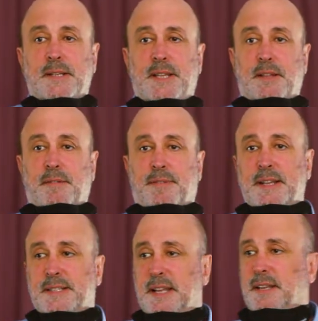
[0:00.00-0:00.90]
Certain
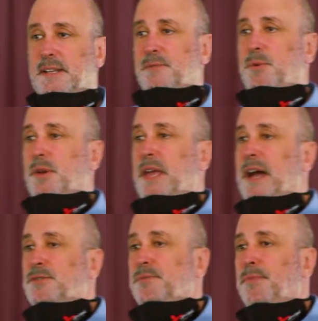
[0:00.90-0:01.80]
things that doesn't work
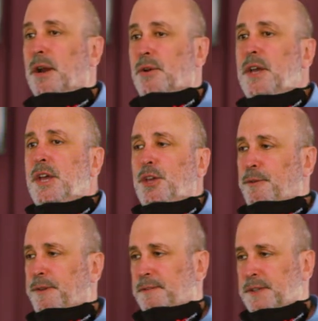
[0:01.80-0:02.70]
out tomorrow,
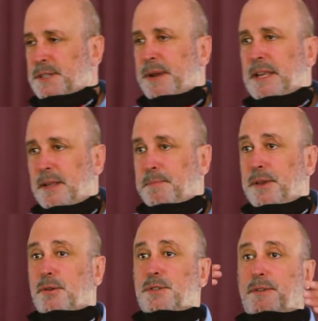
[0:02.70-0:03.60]
you feel frustrated
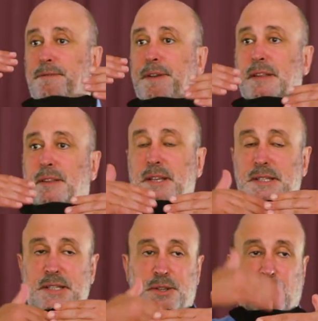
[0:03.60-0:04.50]
because you felt
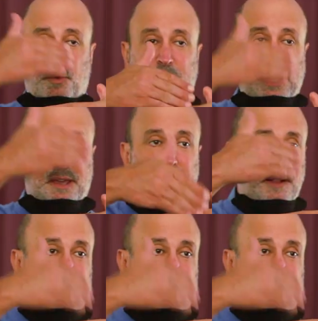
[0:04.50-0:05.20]
this is your week.